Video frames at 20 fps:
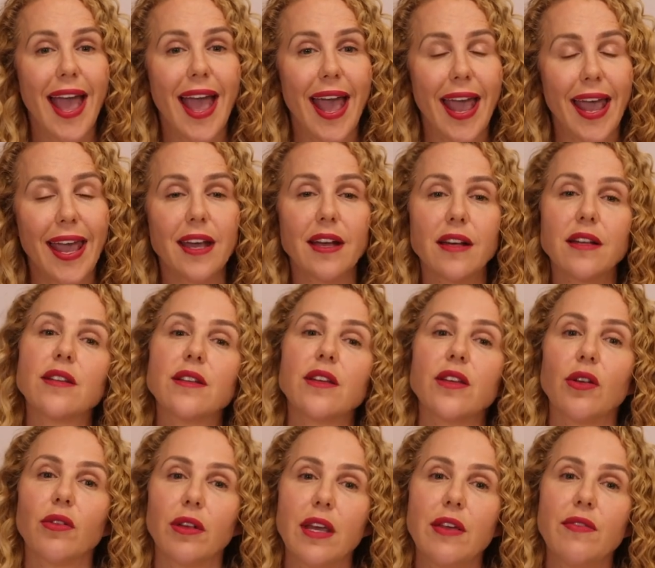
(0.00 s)
And
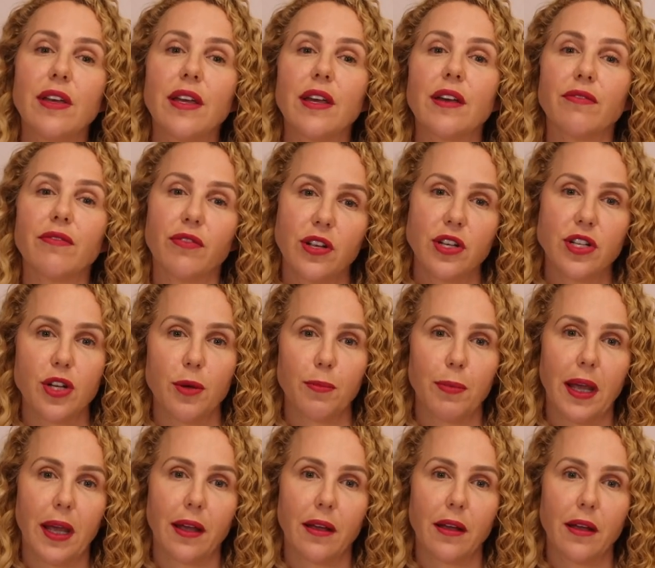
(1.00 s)
you'll even get free
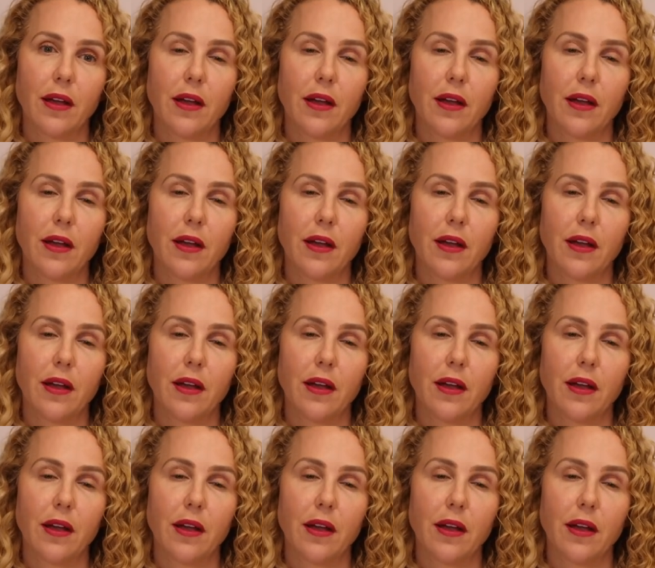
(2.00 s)
shipping.